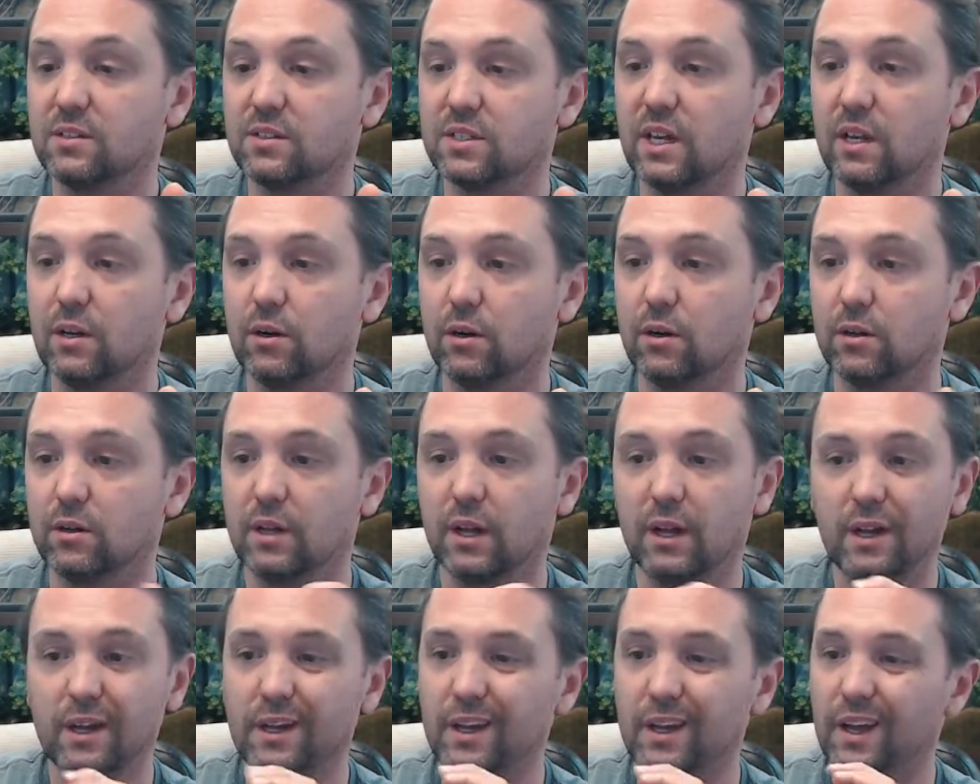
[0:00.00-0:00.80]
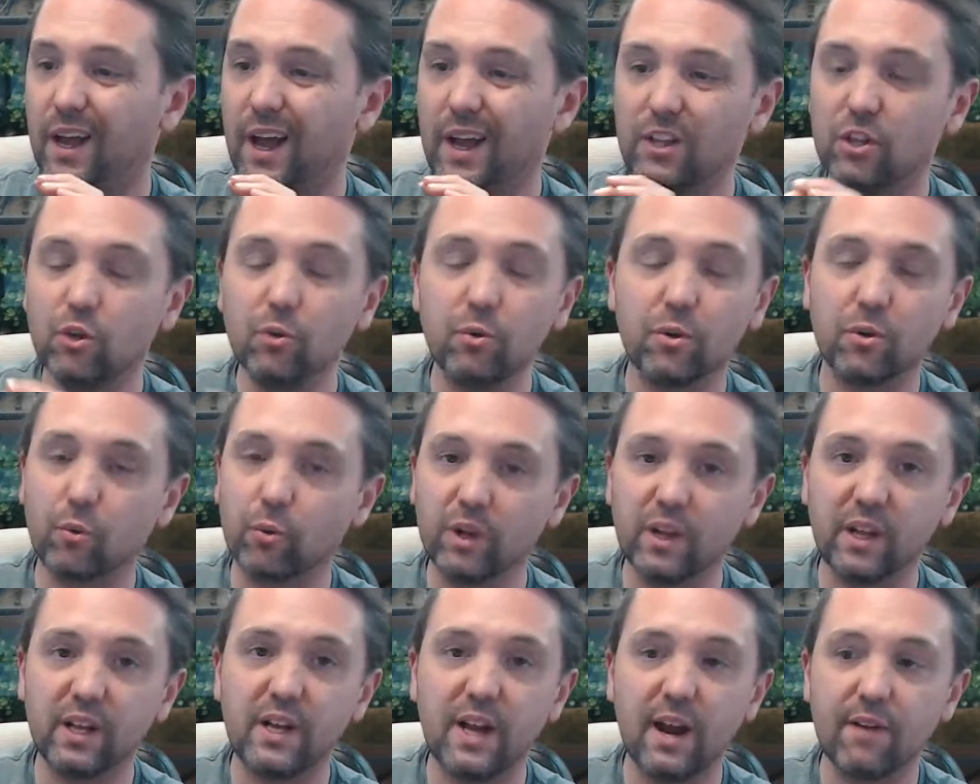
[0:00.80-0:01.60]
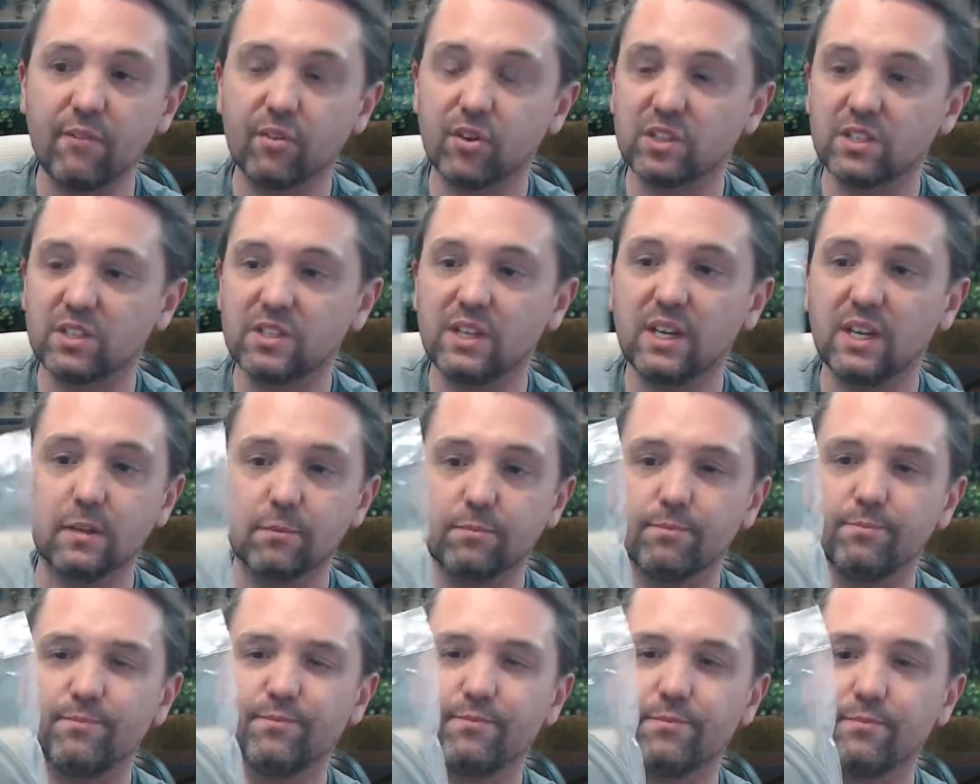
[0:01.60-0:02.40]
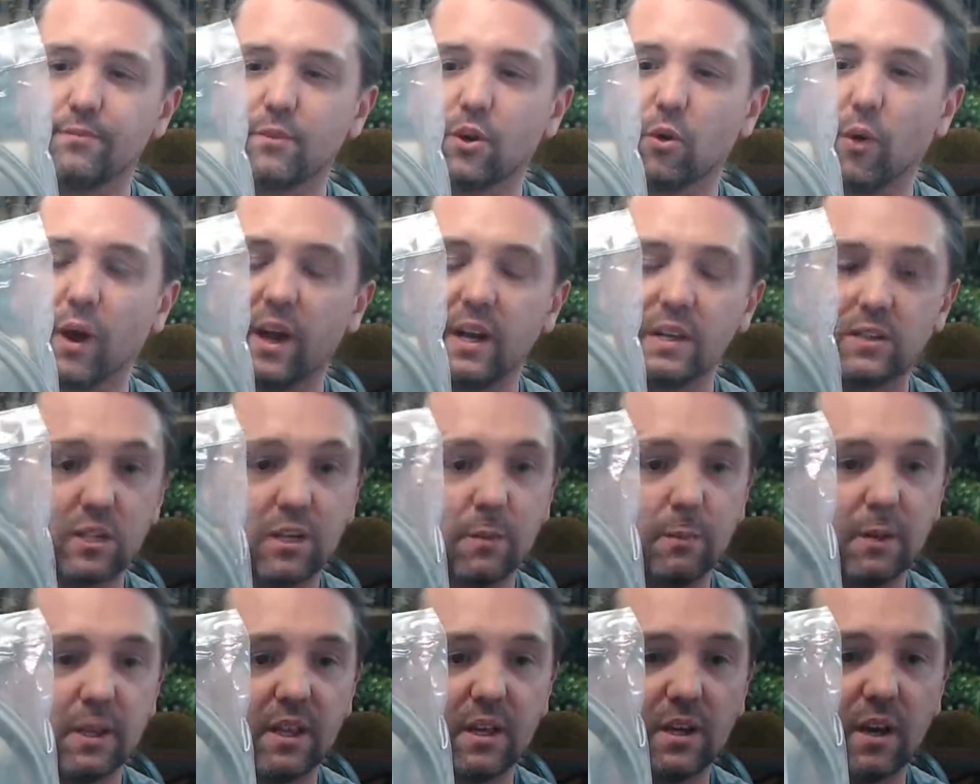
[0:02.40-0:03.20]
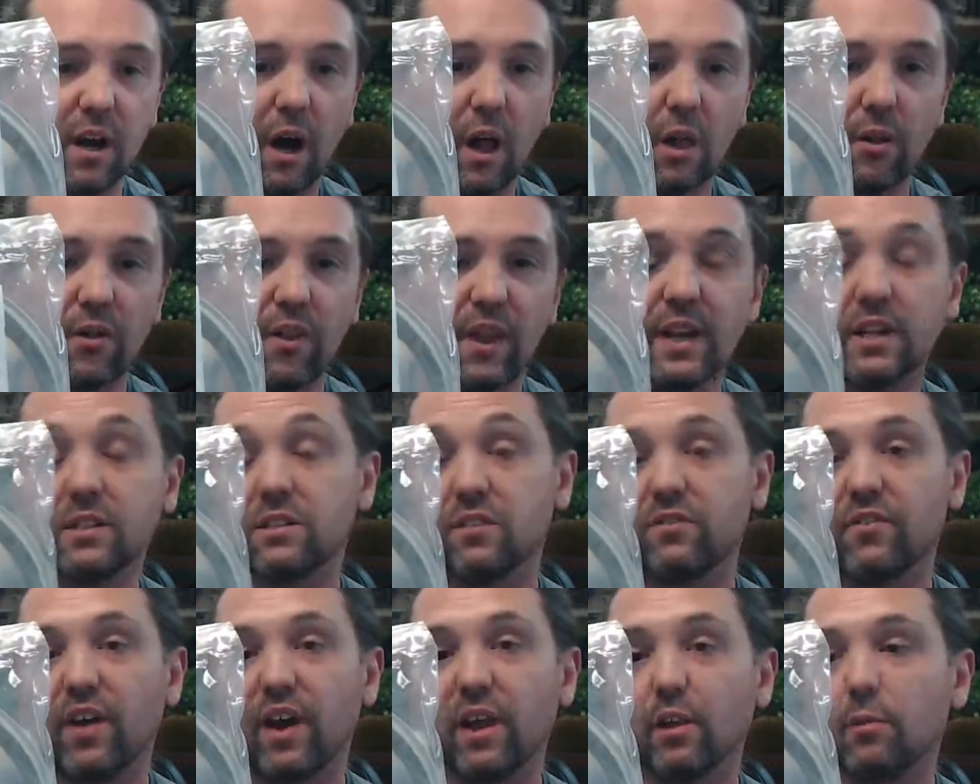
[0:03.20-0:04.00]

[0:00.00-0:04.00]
concealed, and you would really never see it, gray is going to be the color that it's